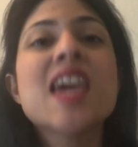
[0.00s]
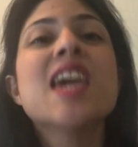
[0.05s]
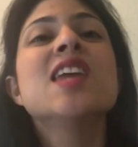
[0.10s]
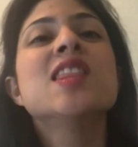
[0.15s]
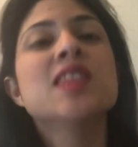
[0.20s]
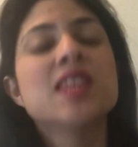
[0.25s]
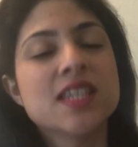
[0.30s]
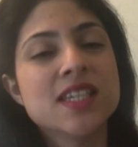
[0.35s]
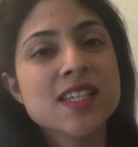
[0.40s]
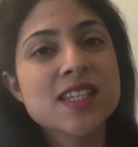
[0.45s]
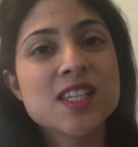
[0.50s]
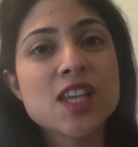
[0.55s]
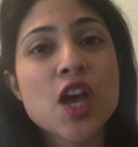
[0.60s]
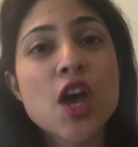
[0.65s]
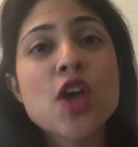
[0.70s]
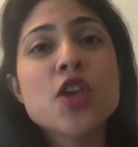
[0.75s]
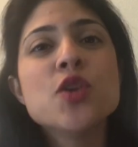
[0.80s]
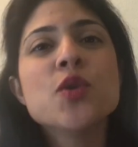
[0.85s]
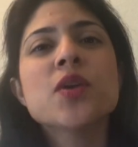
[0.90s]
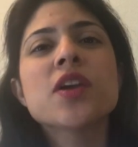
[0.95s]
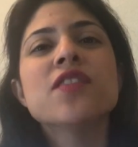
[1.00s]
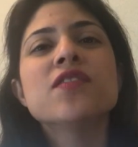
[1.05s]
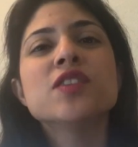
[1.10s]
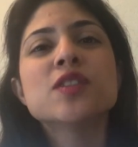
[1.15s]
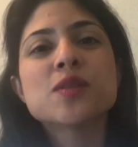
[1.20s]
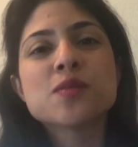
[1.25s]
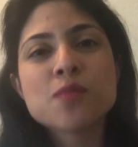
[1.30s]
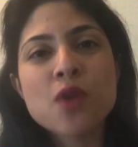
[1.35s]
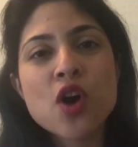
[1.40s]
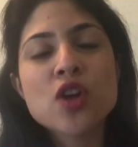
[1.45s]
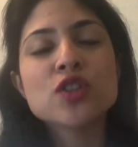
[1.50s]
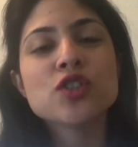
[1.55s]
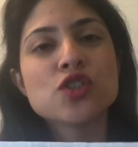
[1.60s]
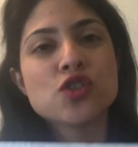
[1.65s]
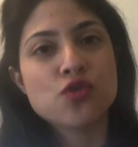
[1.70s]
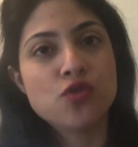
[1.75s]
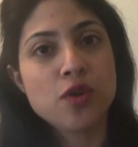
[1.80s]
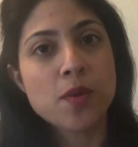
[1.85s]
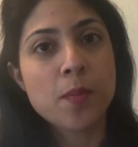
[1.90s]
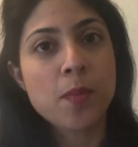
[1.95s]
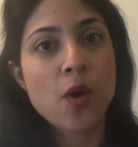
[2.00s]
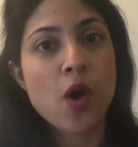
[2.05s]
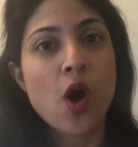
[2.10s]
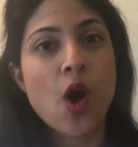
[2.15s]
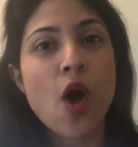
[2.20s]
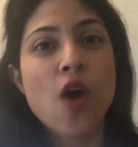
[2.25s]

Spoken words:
In this, you give a small strip